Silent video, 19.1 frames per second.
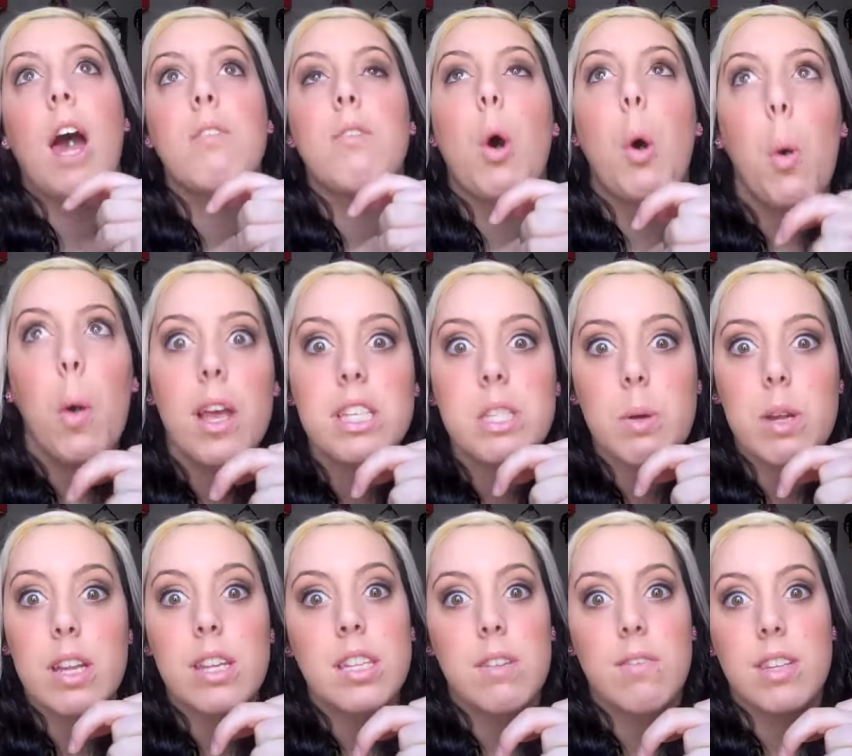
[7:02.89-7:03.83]
I've always
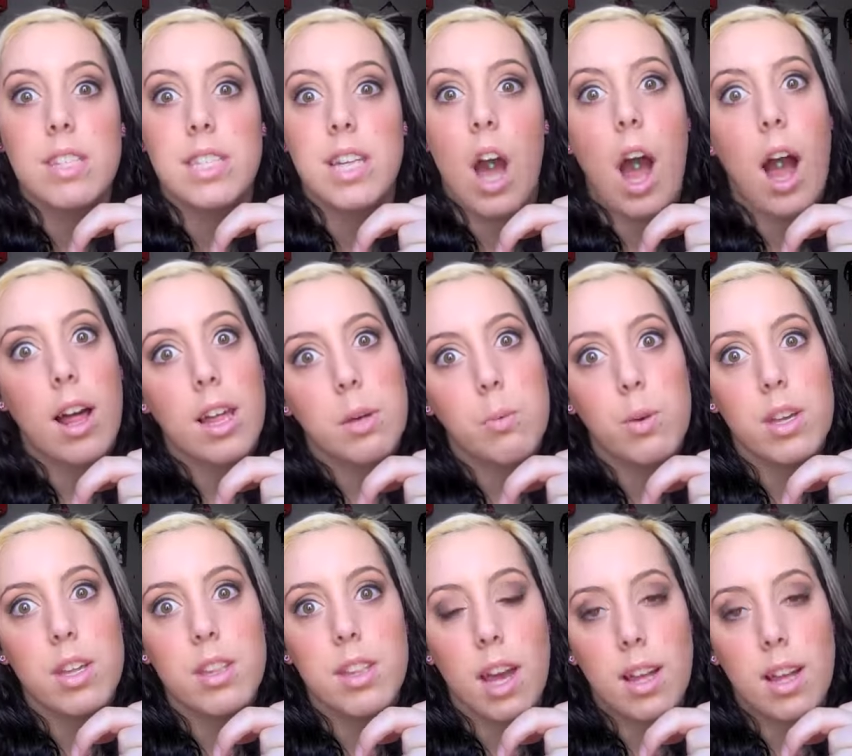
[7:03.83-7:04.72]
wanted to visit Hollywood.